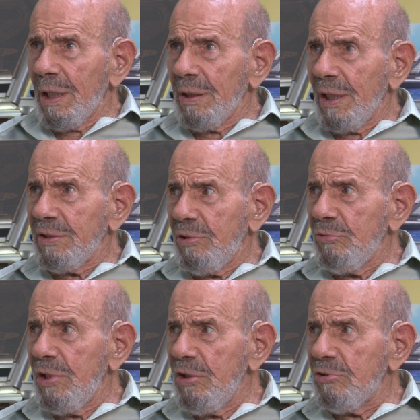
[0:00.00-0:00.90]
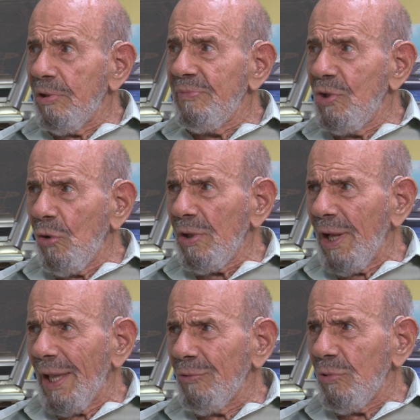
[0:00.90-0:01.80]
unless you teach them your
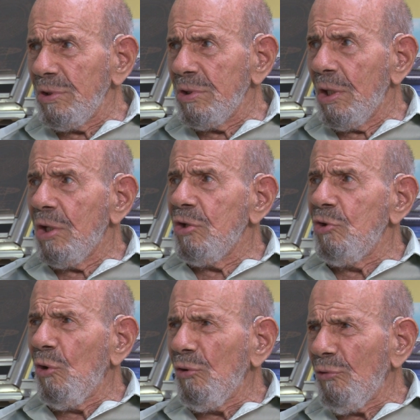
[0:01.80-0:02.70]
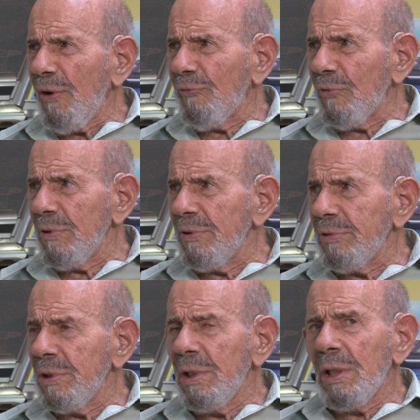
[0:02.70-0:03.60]
language, your
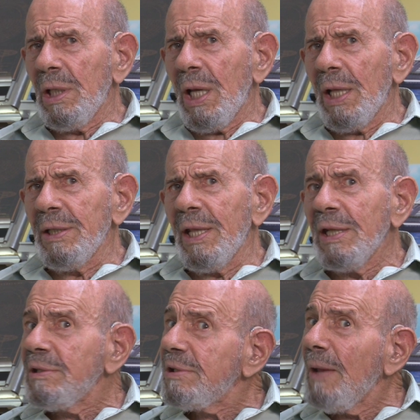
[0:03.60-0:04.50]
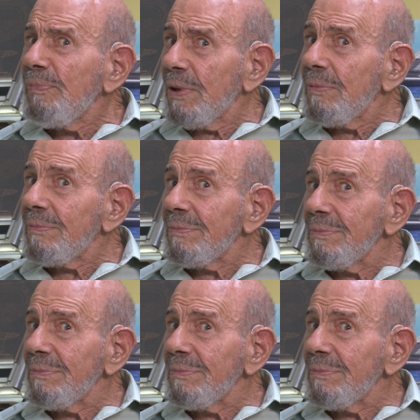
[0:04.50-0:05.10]
reference, and they accept them